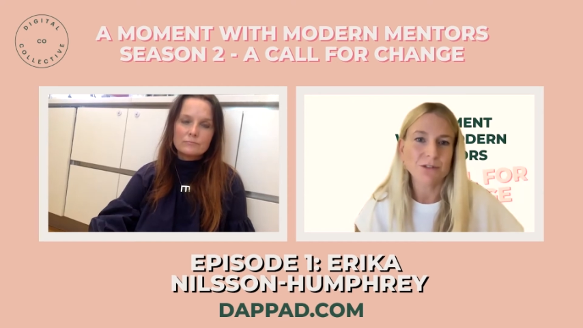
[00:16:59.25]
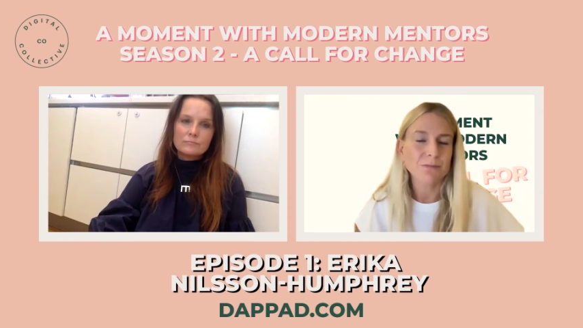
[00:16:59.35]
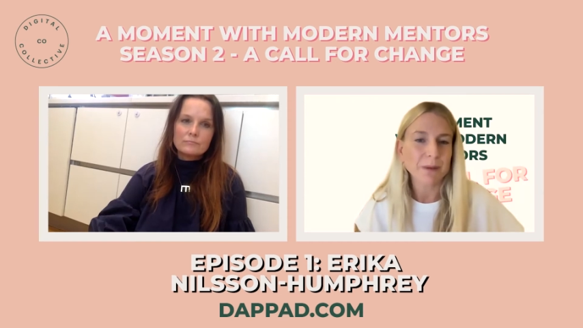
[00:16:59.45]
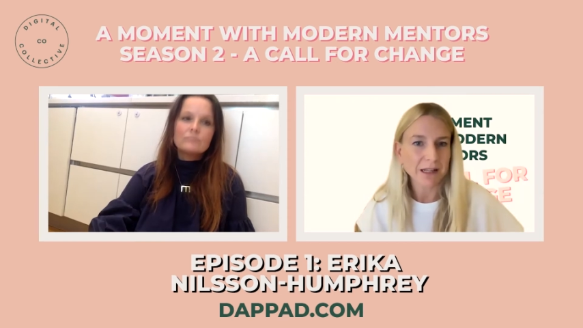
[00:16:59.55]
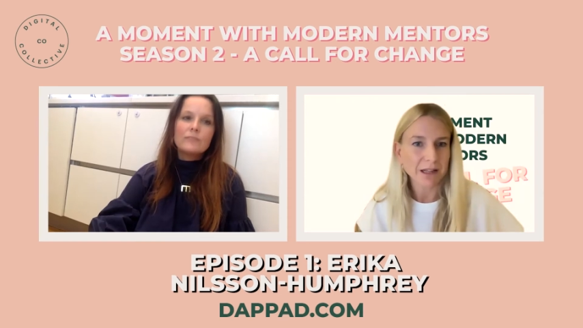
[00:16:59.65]

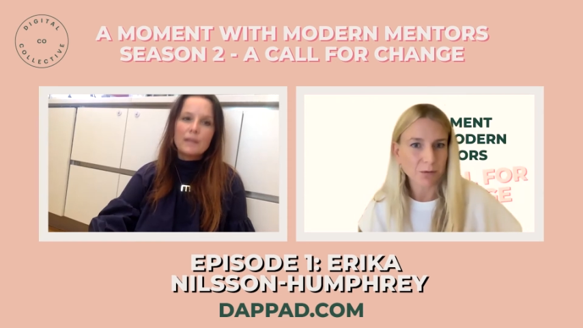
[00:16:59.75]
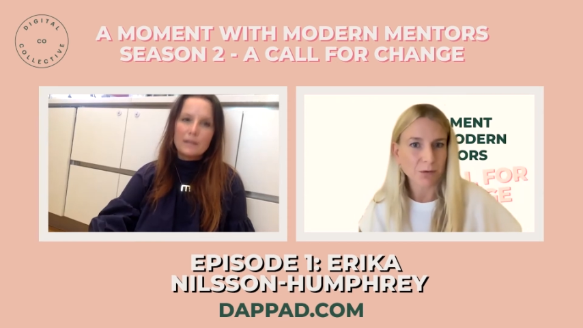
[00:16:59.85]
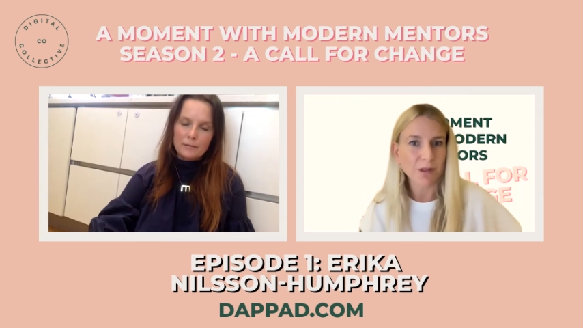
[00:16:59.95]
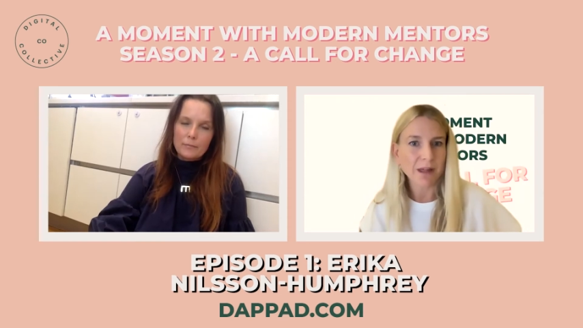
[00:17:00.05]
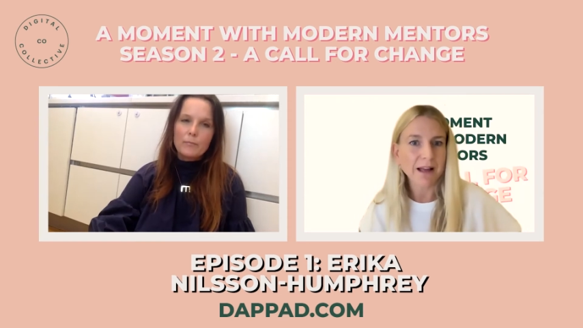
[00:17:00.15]
Speaker 1: You've been
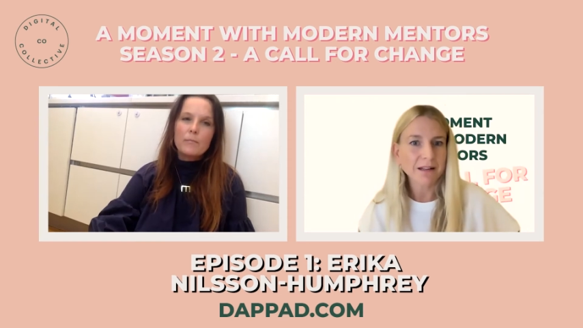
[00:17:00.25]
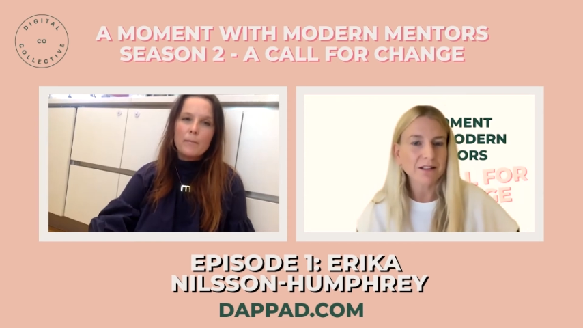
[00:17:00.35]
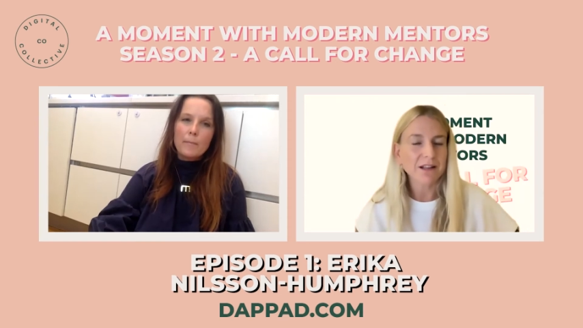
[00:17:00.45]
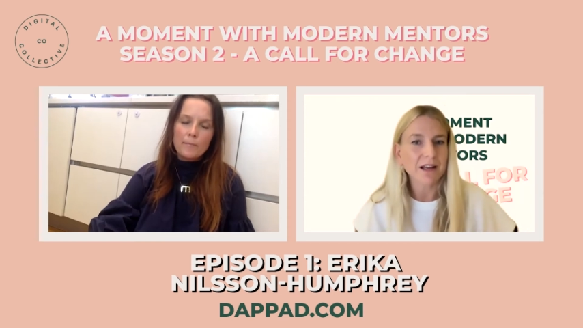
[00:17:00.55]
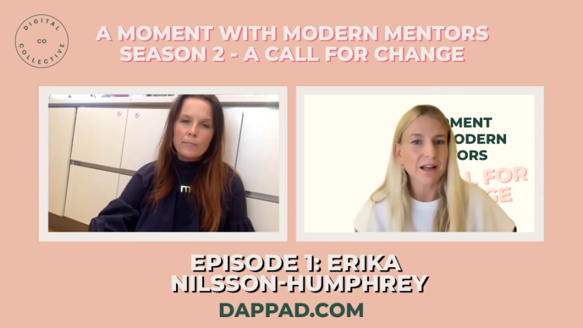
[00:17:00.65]
through that
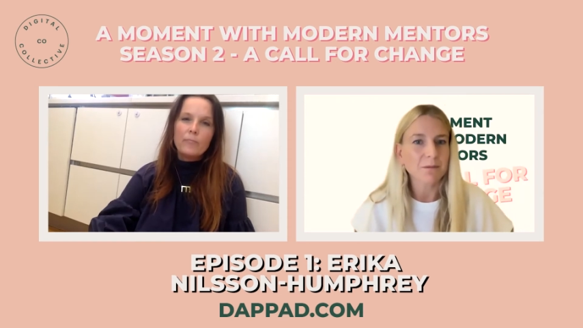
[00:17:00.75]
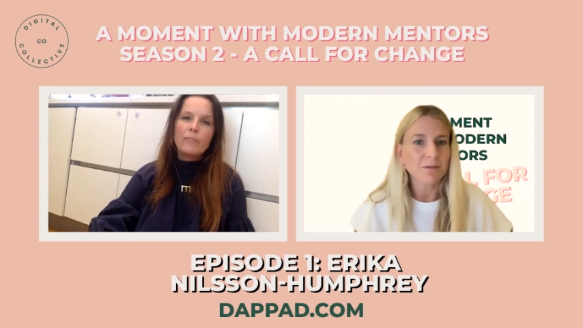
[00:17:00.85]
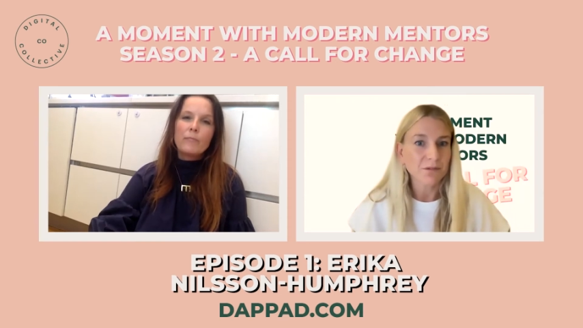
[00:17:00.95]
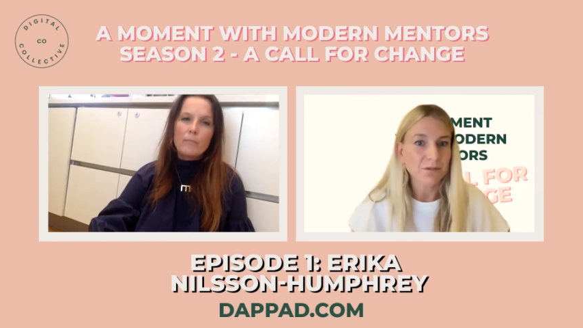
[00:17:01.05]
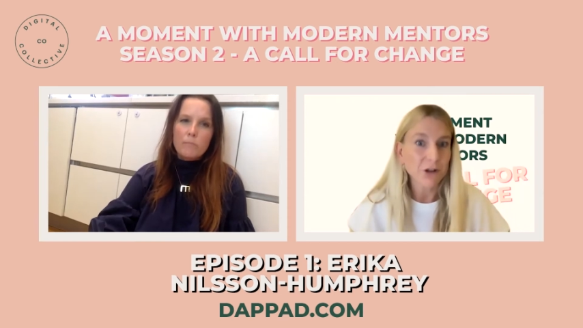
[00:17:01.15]

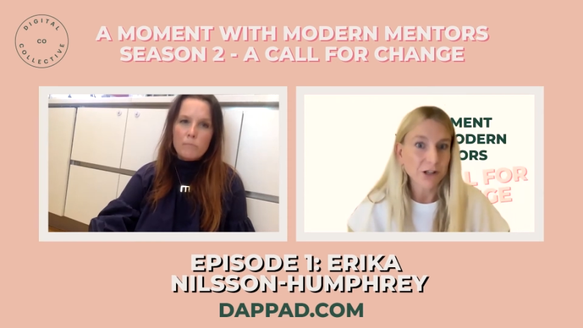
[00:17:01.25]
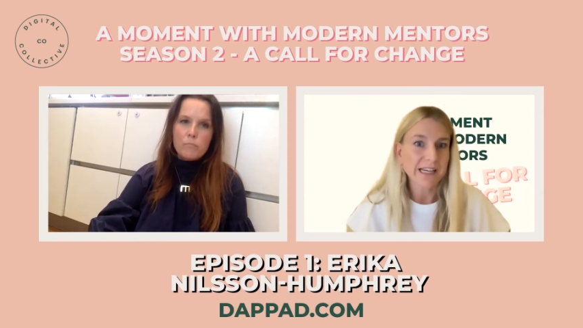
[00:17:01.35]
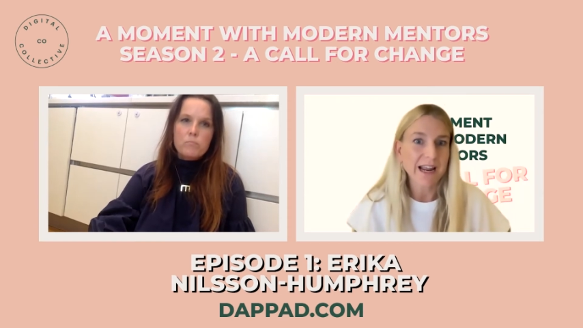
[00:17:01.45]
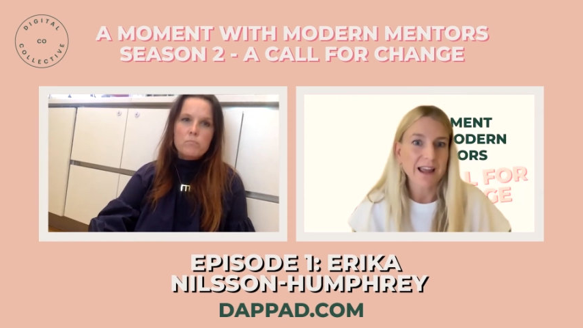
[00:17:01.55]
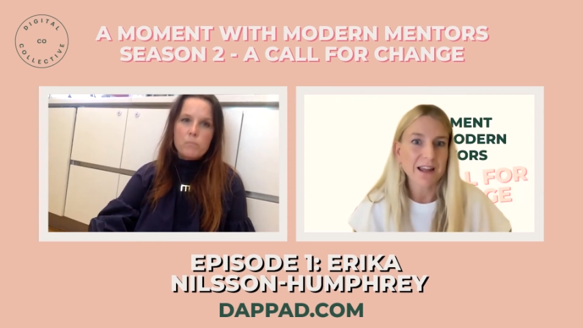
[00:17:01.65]
um,
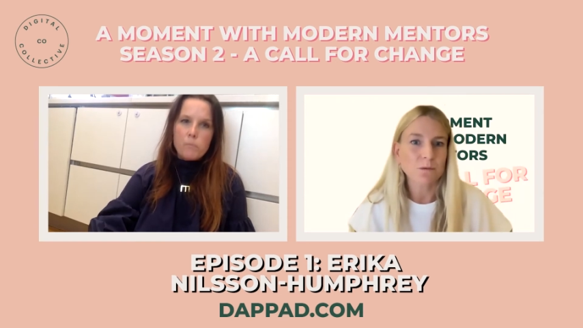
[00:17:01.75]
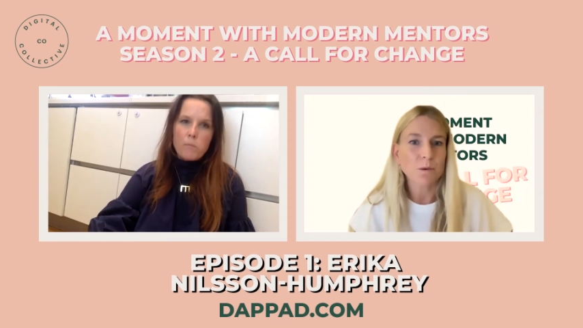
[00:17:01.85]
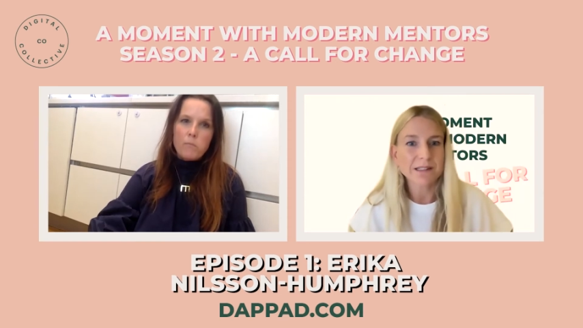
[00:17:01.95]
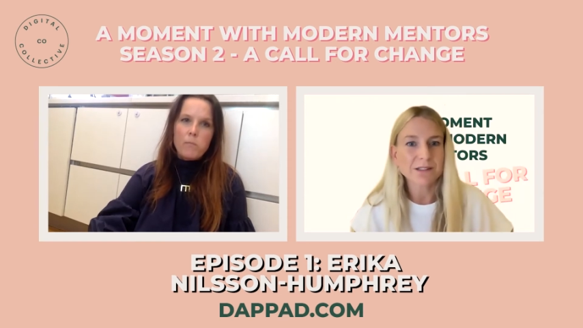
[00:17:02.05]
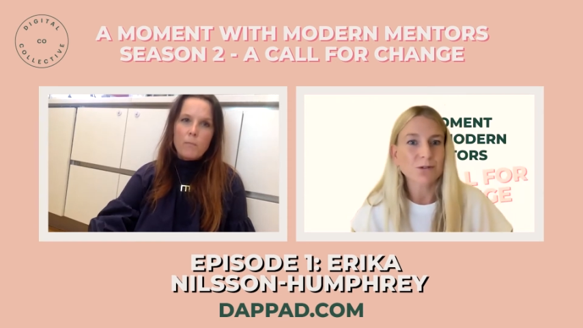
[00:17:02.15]
firsthand
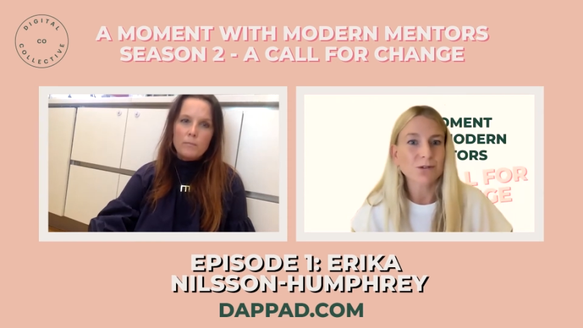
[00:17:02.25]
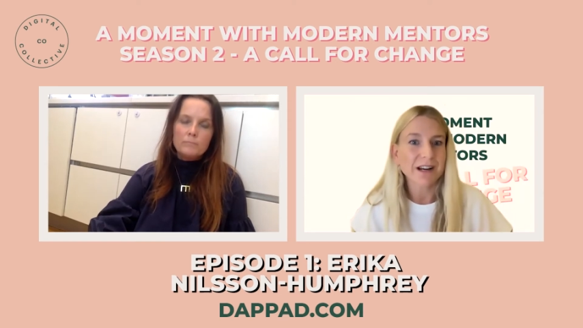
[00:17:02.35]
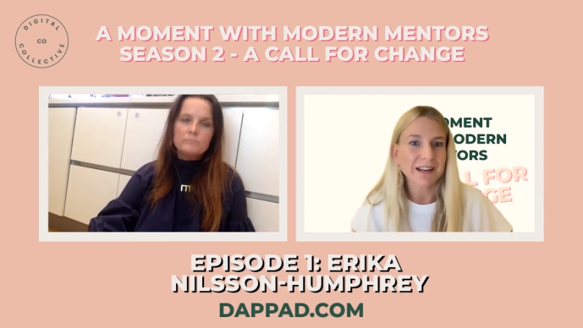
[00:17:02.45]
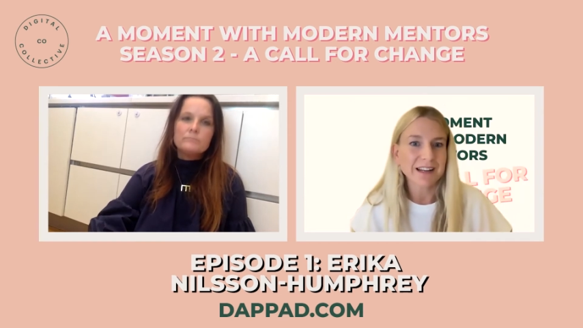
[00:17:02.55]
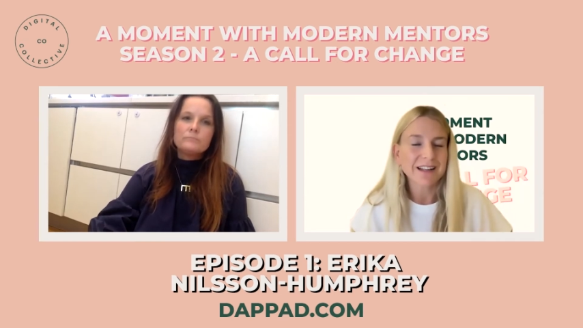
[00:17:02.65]
once
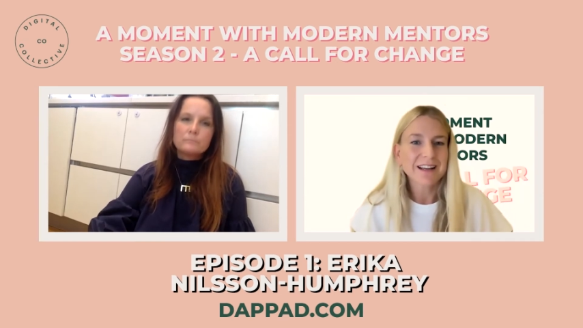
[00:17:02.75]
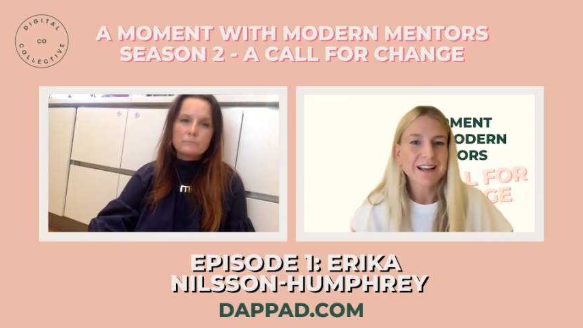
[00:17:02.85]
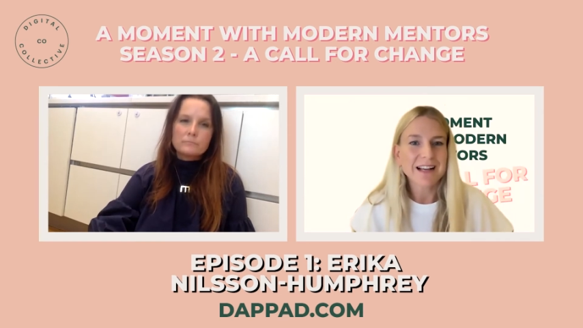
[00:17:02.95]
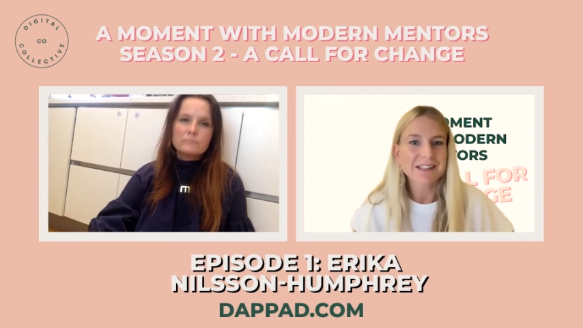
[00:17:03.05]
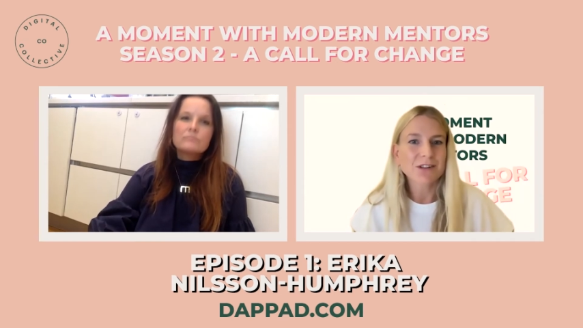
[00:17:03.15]
already,
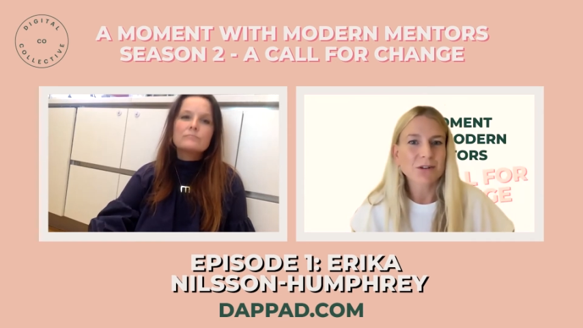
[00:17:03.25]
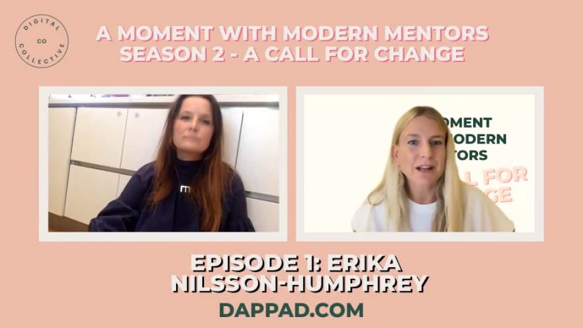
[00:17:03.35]
and so